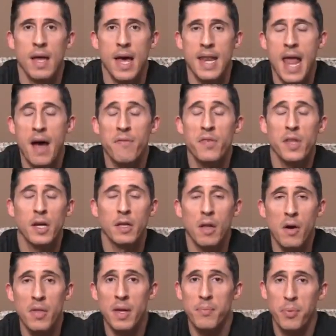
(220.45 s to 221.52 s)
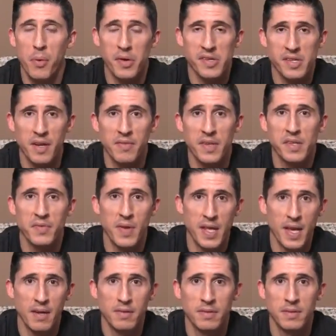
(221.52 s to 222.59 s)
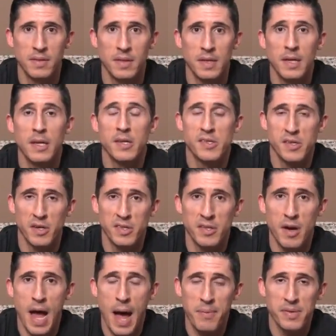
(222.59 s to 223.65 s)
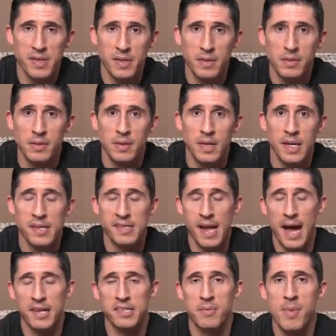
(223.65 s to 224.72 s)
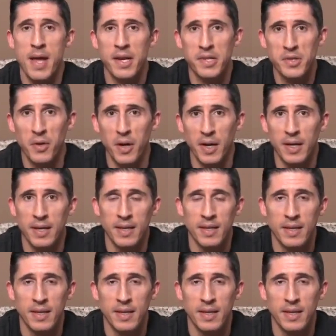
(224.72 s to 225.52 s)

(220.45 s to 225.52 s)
And now for the clothing portion of this video, shirts are optional and socks are mandatory.